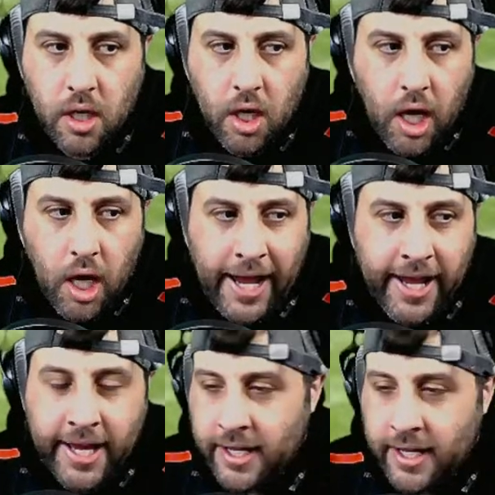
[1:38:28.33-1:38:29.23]

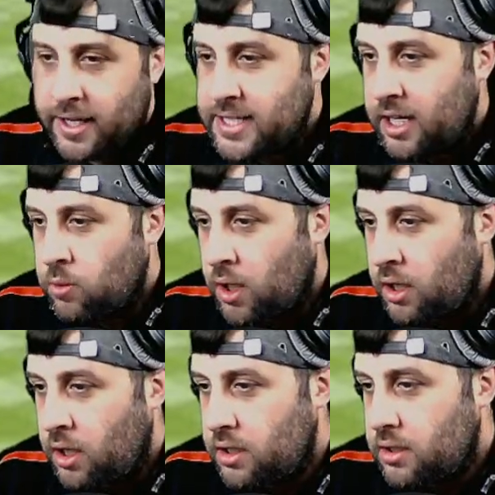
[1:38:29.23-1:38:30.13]
Hey, I tell you what.
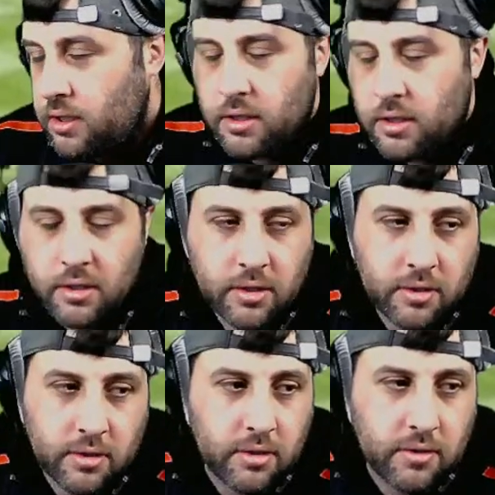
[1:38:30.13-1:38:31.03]

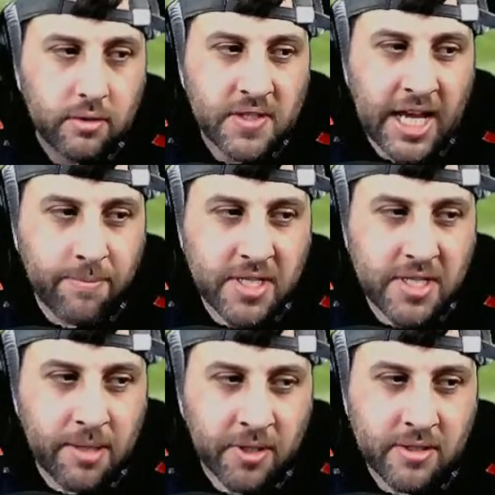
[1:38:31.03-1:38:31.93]
Sam
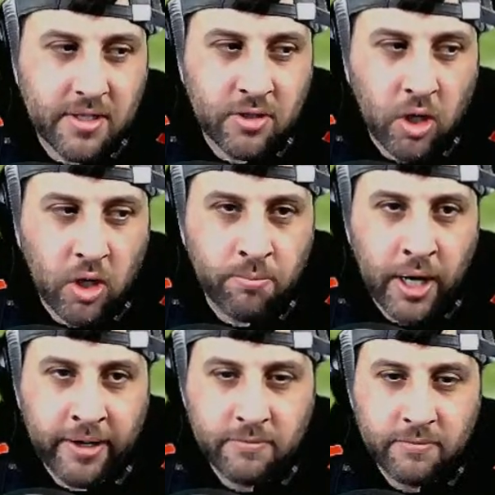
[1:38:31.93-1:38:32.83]
Simmons and Don Brandt.
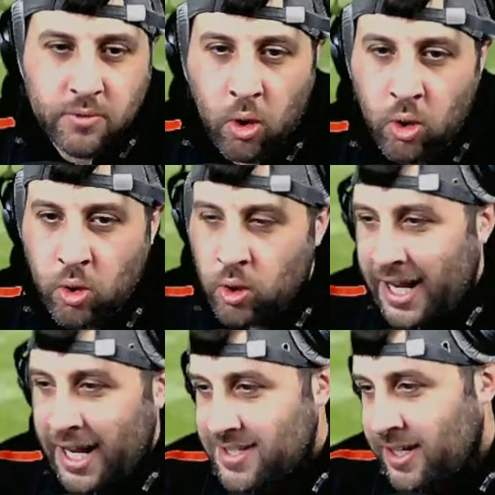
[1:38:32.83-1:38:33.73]
Oh, that's
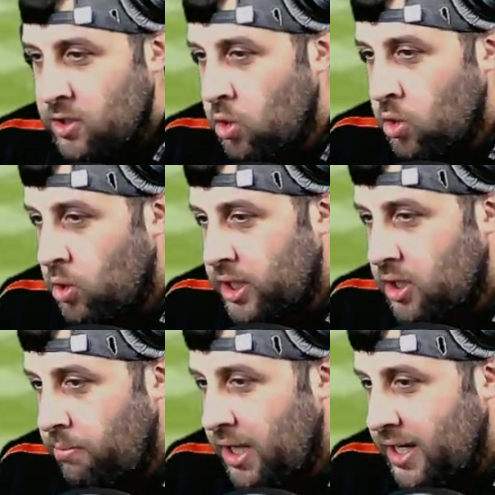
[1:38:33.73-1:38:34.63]
a naughty
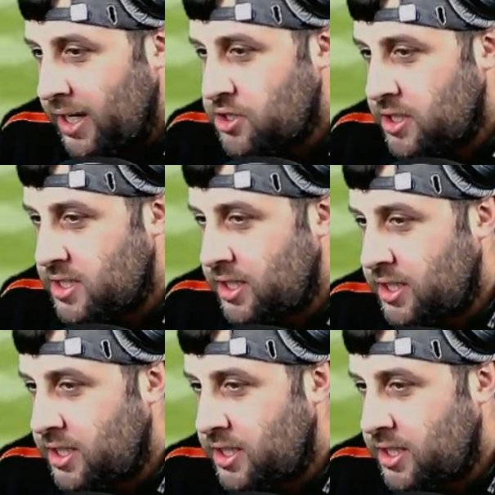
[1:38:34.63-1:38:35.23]
combination, isn't it?